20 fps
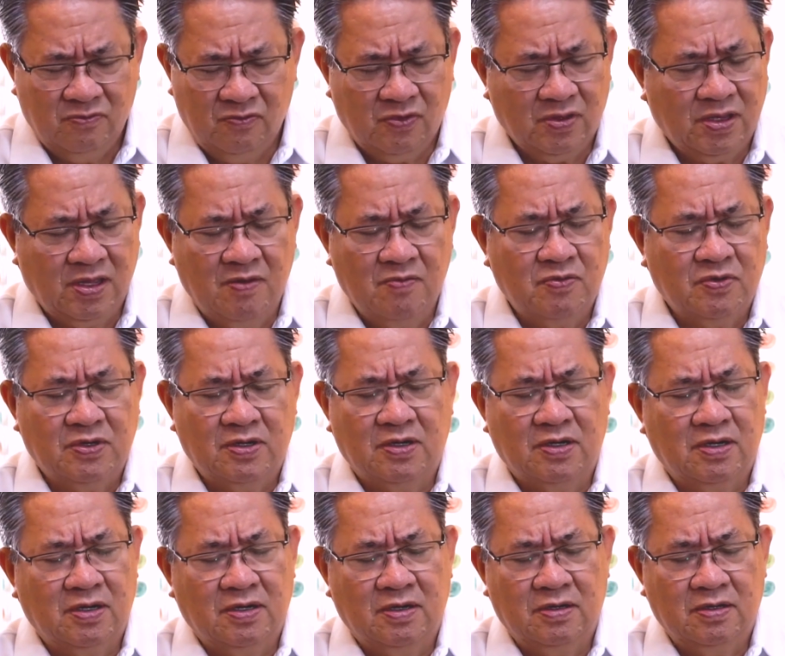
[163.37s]

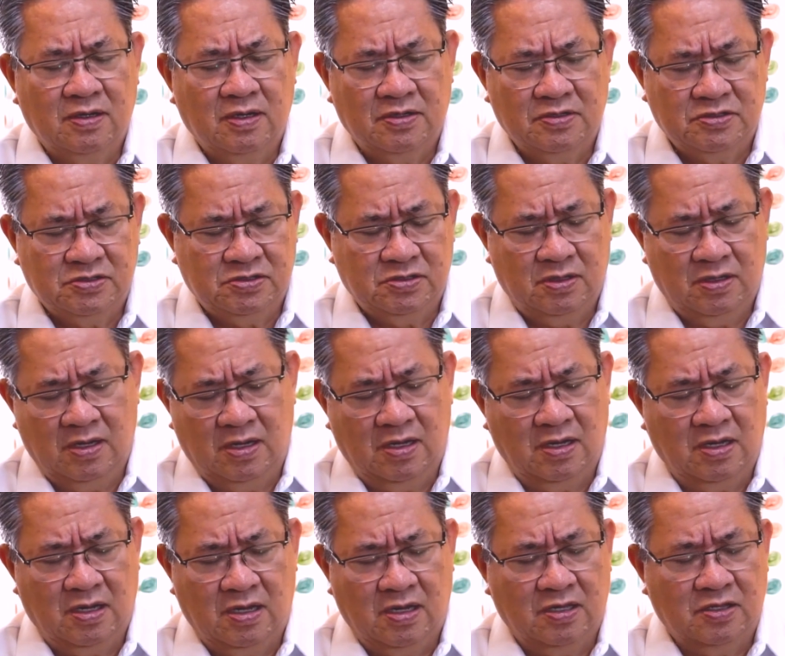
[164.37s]
whatever
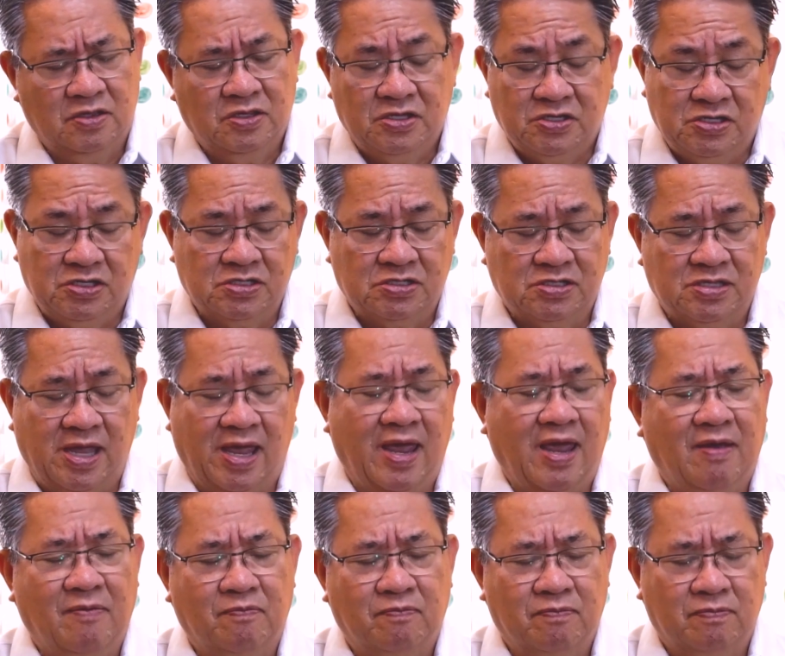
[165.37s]
uh, disease they
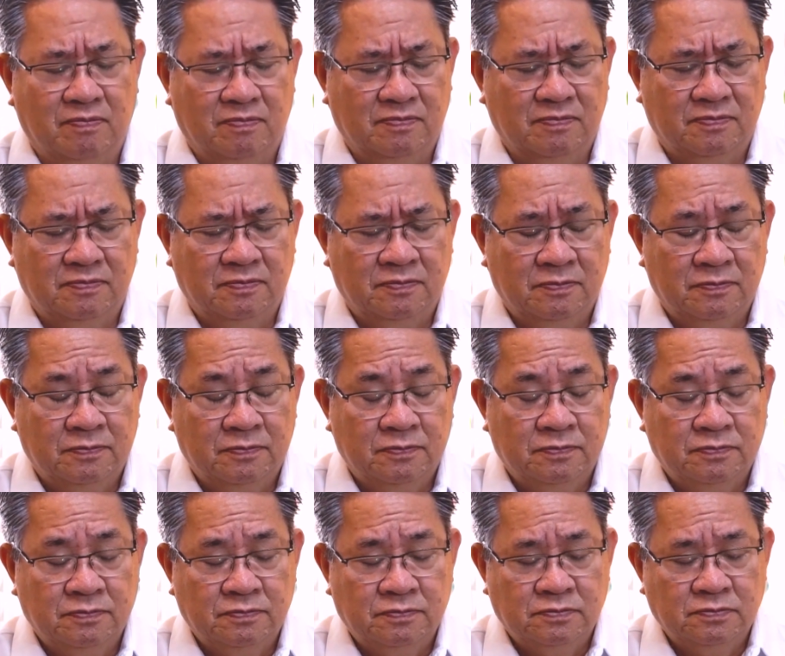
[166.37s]
have.
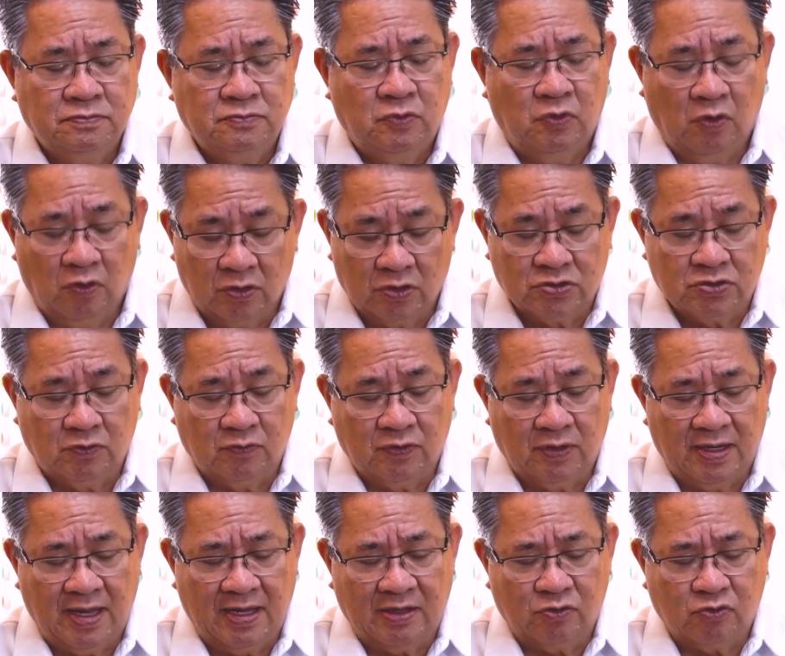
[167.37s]
We also
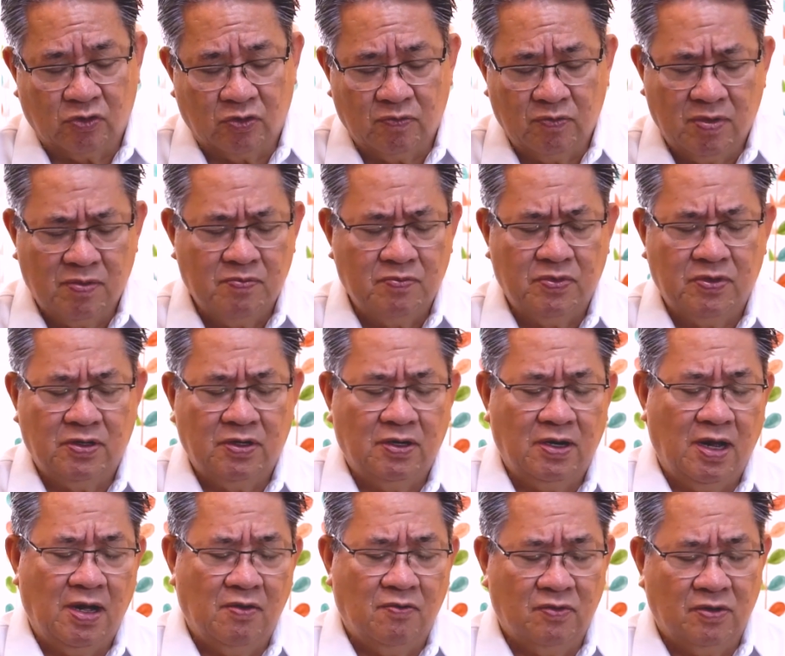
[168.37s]
would like to
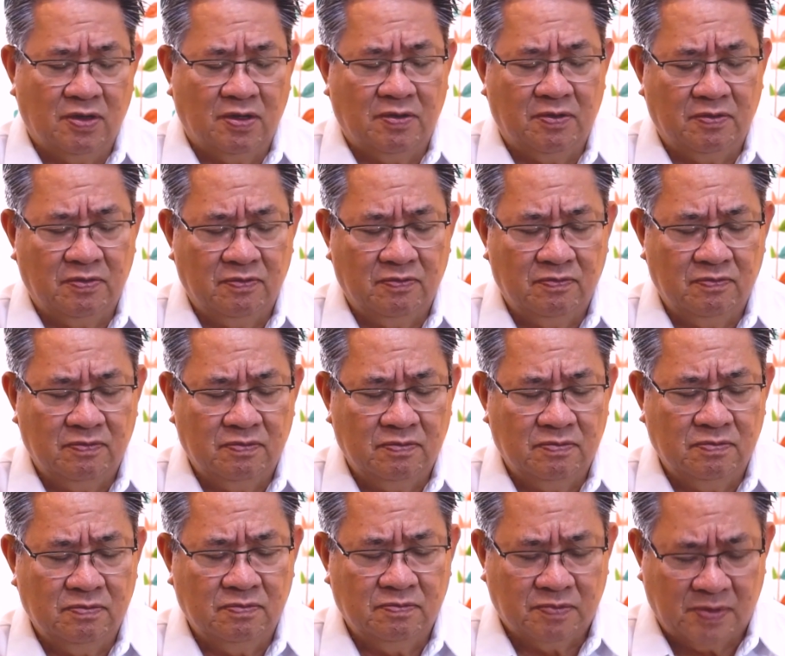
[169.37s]
remember our
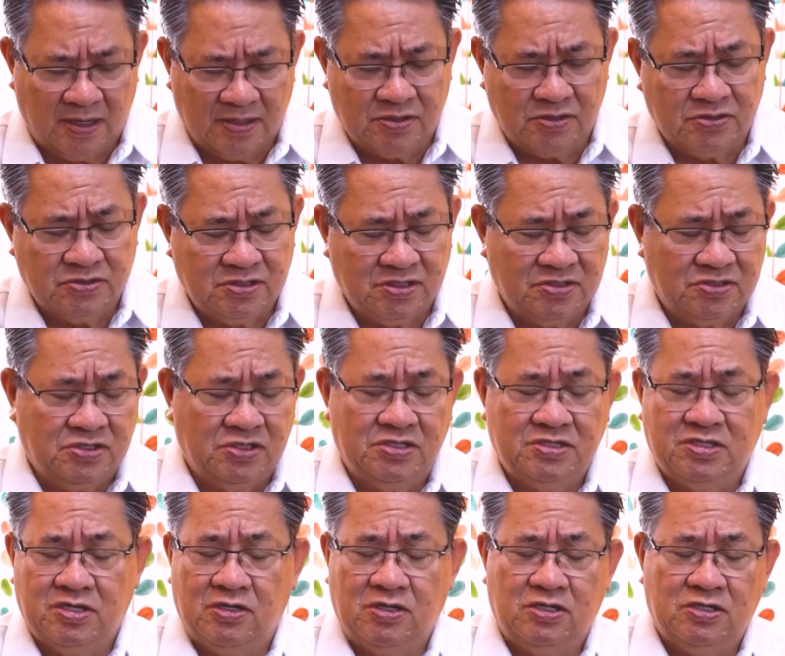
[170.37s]
brothers and
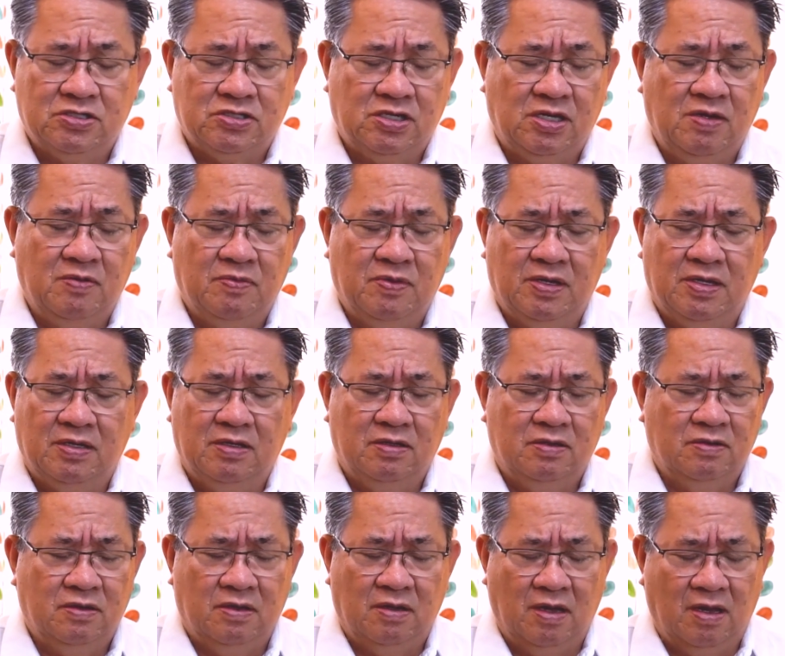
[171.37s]
sisters,
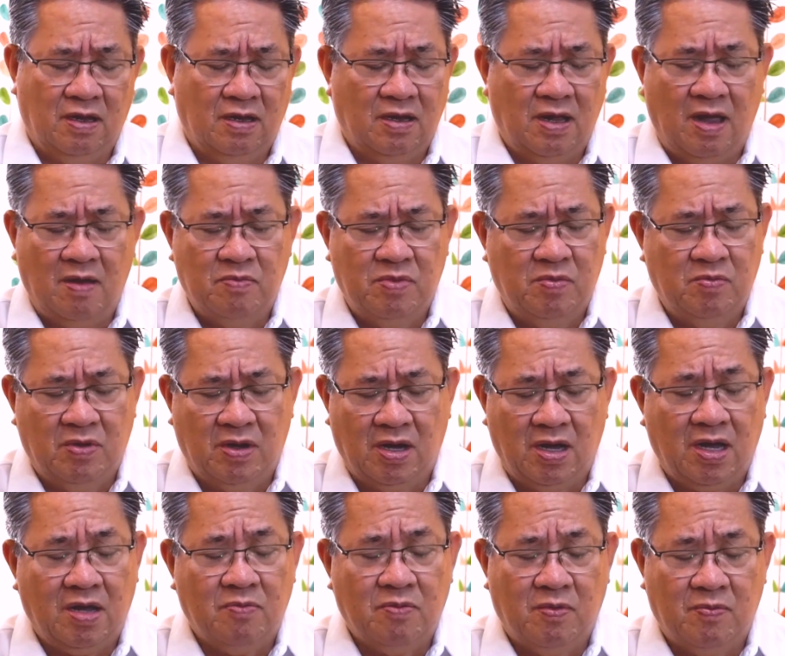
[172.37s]
even ang aming
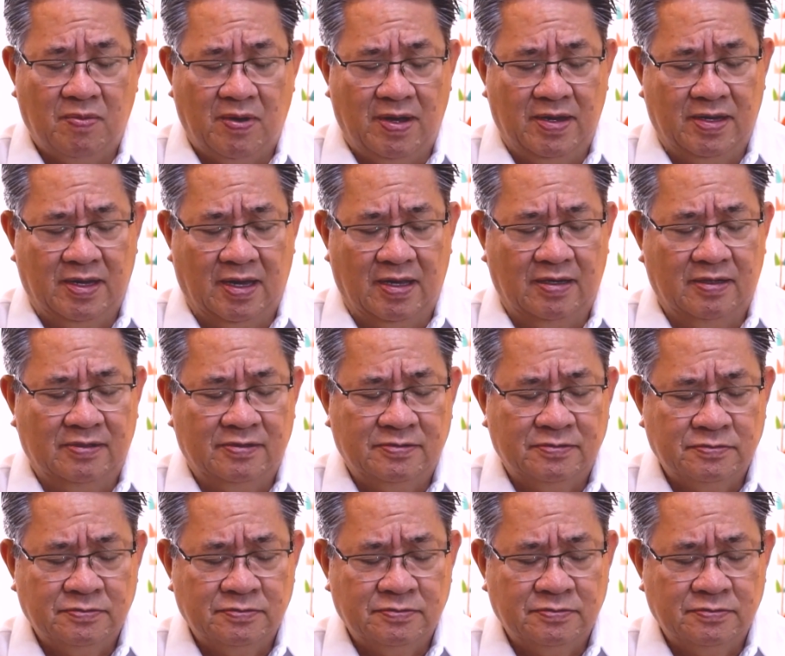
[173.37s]
mga kababayan